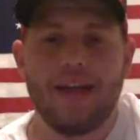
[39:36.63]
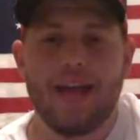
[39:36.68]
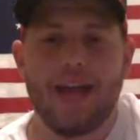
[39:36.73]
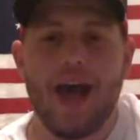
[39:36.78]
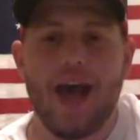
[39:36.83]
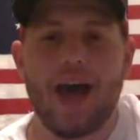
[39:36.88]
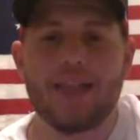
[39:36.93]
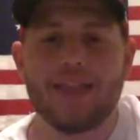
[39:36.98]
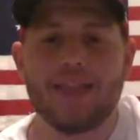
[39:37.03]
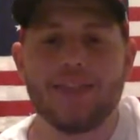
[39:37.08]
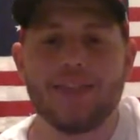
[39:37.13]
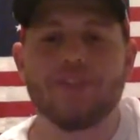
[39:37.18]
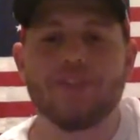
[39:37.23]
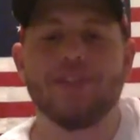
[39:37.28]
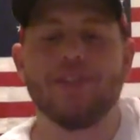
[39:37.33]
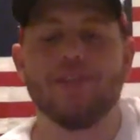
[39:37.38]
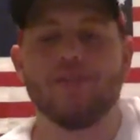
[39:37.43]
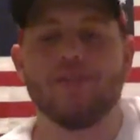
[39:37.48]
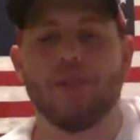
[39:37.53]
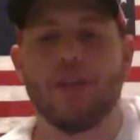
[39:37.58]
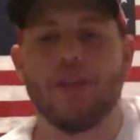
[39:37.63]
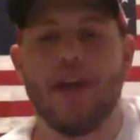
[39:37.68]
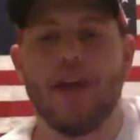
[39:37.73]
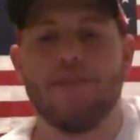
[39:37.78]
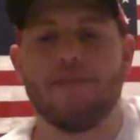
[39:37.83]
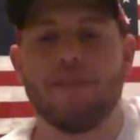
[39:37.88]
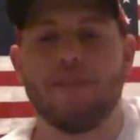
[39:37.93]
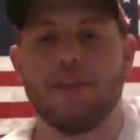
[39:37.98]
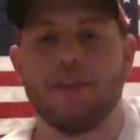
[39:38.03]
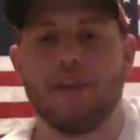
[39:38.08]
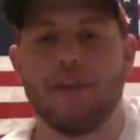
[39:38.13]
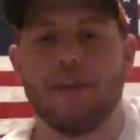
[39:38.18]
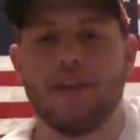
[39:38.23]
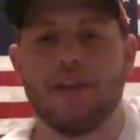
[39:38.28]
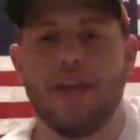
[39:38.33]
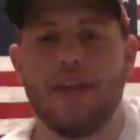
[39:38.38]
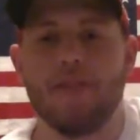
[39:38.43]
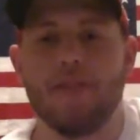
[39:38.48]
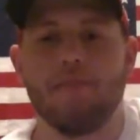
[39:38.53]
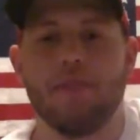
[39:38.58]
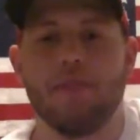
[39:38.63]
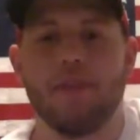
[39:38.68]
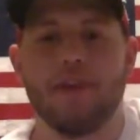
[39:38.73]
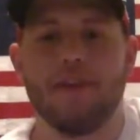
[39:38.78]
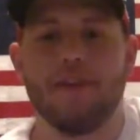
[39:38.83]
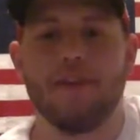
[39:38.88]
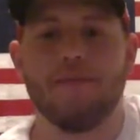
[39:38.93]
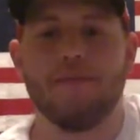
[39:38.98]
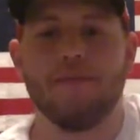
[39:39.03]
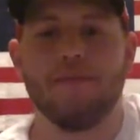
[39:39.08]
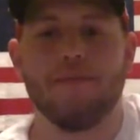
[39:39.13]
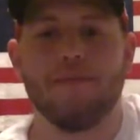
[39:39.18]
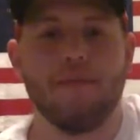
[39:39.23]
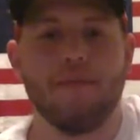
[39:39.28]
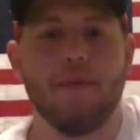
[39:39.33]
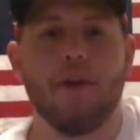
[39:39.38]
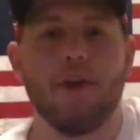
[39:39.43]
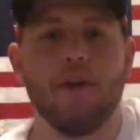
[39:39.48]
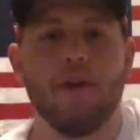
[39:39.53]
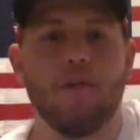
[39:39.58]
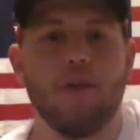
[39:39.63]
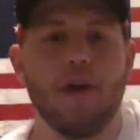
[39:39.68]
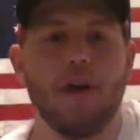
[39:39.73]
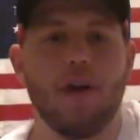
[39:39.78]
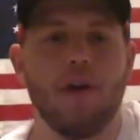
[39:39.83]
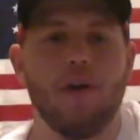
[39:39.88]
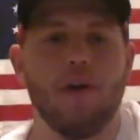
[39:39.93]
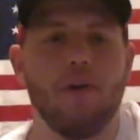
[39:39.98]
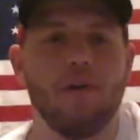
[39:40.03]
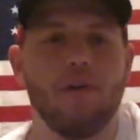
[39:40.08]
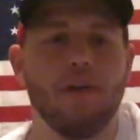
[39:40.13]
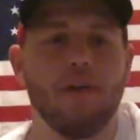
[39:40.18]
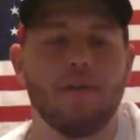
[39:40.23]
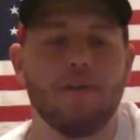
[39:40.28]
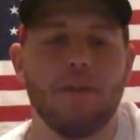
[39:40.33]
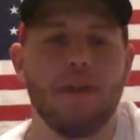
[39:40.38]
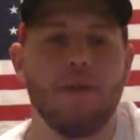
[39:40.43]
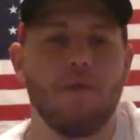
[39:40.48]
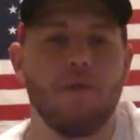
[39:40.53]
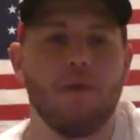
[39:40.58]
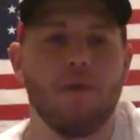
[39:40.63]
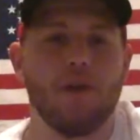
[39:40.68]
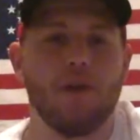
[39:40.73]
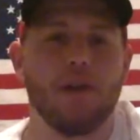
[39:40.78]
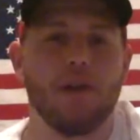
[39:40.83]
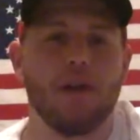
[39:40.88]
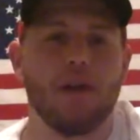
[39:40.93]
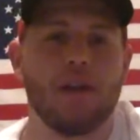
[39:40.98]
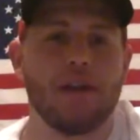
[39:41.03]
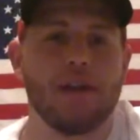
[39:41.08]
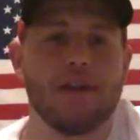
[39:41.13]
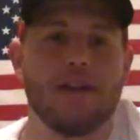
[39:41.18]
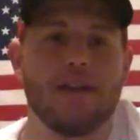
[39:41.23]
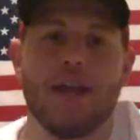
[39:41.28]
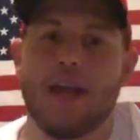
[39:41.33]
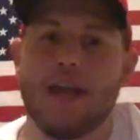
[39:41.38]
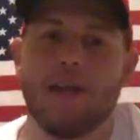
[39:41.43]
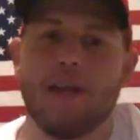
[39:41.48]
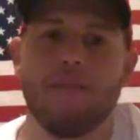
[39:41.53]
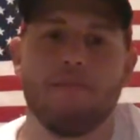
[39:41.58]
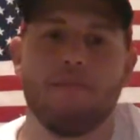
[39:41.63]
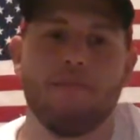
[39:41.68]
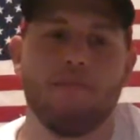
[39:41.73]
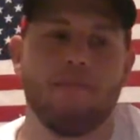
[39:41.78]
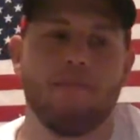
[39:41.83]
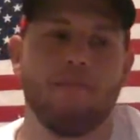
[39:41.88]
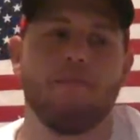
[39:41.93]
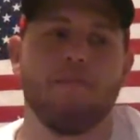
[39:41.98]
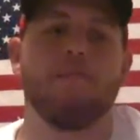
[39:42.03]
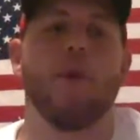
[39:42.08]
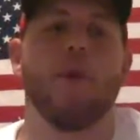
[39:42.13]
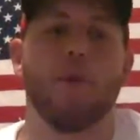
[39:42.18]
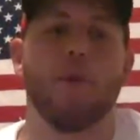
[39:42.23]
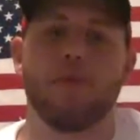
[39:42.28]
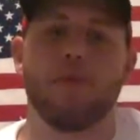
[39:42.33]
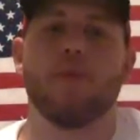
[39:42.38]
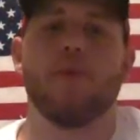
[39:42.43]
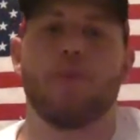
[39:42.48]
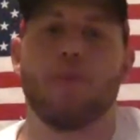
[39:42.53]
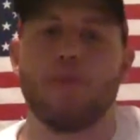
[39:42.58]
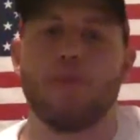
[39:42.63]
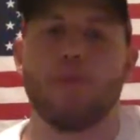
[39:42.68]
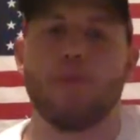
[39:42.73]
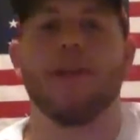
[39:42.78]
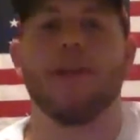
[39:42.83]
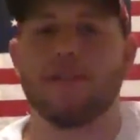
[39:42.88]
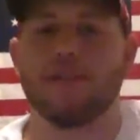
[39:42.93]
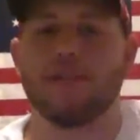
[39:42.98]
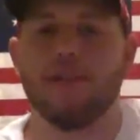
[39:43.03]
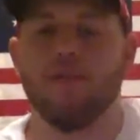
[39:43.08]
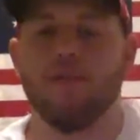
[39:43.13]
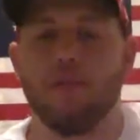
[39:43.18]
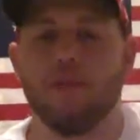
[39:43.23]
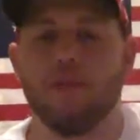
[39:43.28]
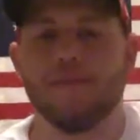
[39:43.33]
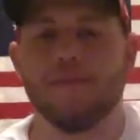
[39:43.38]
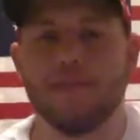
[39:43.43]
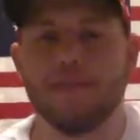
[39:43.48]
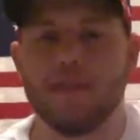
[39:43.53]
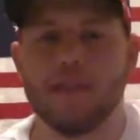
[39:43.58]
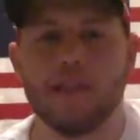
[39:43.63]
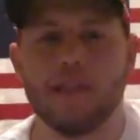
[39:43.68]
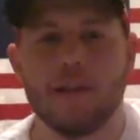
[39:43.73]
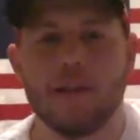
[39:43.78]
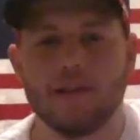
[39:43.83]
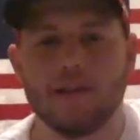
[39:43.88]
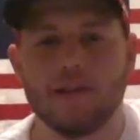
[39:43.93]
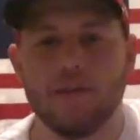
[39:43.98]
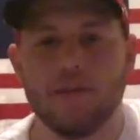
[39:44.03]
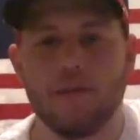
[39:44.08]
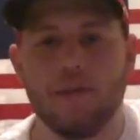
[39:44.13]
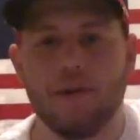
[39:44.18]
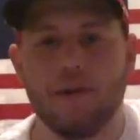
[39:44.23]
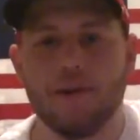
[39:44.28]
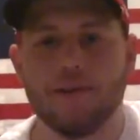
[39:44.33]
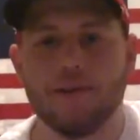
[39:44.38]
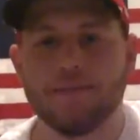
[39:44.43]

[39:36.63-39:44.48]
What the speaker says: I think the Steelers are going to have to game plan very well if they want to contain both the threats that we've seen there so far.